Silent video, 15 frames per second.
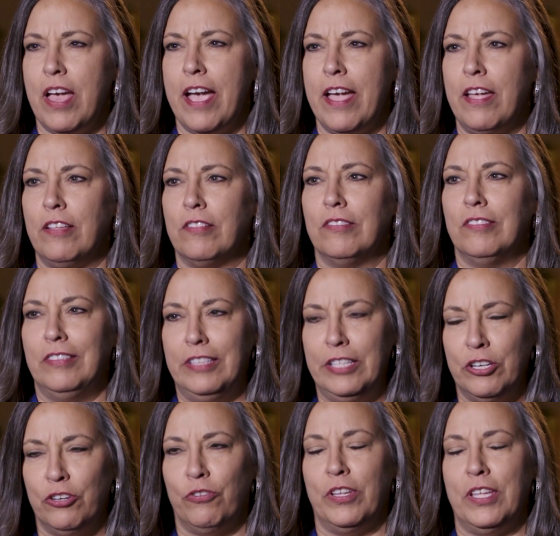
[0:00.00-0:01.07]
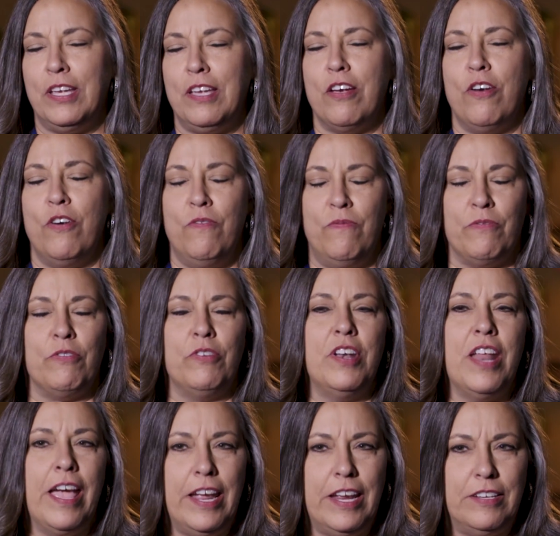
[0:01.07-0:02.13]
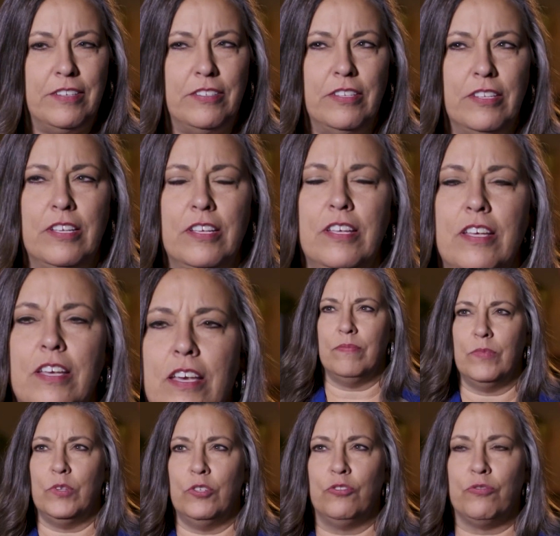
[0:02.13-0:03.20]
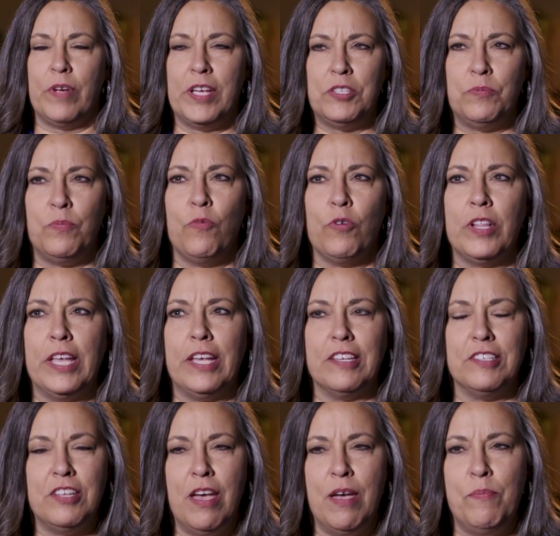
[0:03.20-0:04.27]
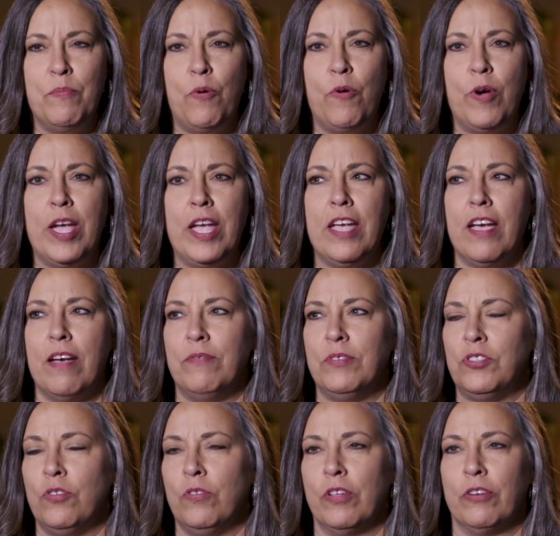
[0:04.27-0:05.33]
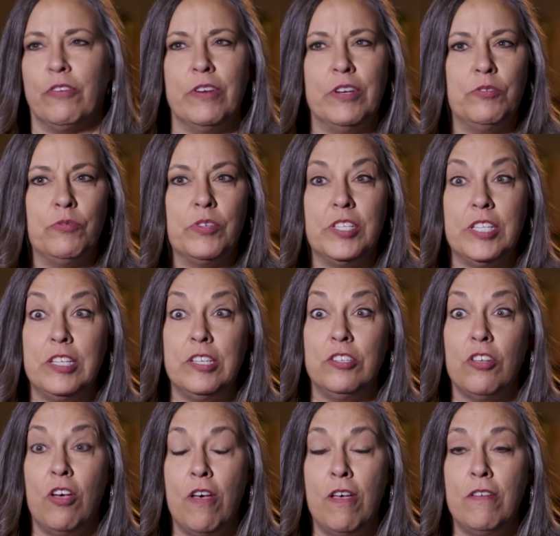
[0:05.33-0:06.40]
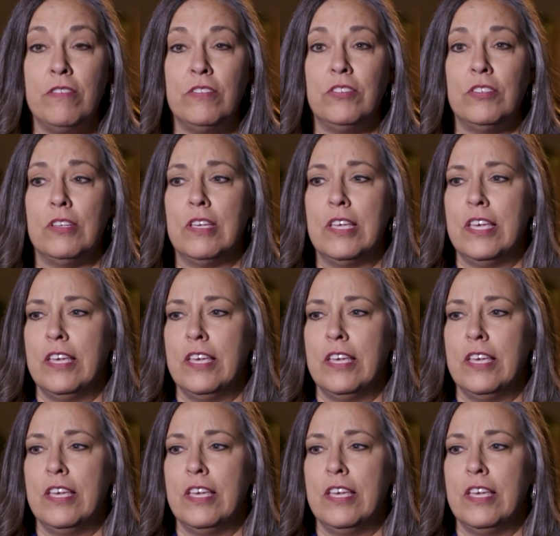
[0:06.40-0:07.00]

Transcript: I literally overnight dressed more like a tomboy. I was no longer interested in dolls.